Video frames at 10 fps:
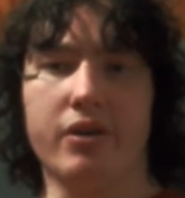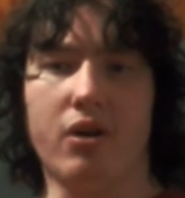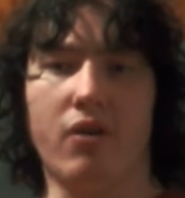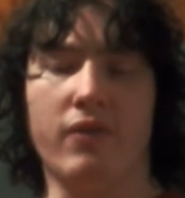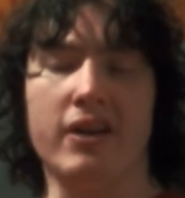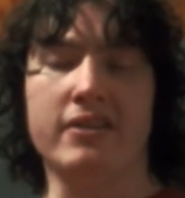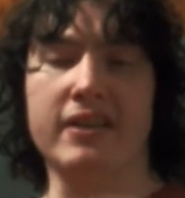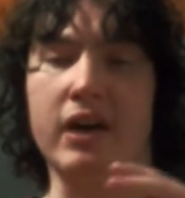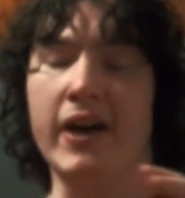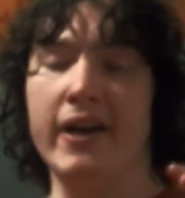over this. And
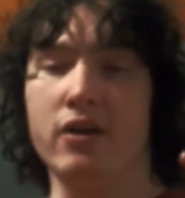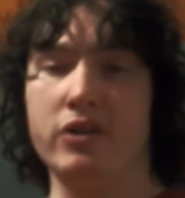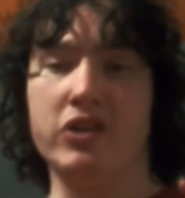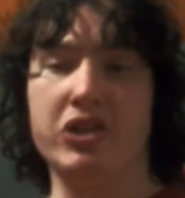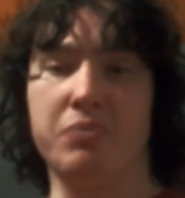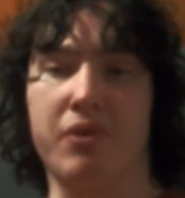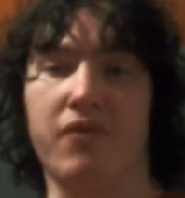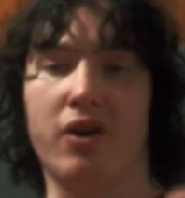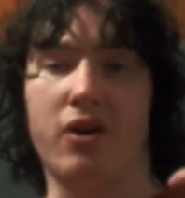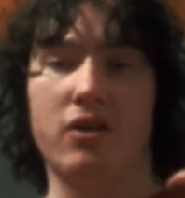I also do
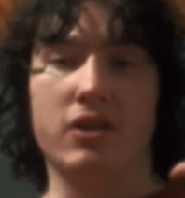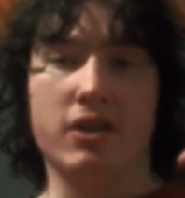prefer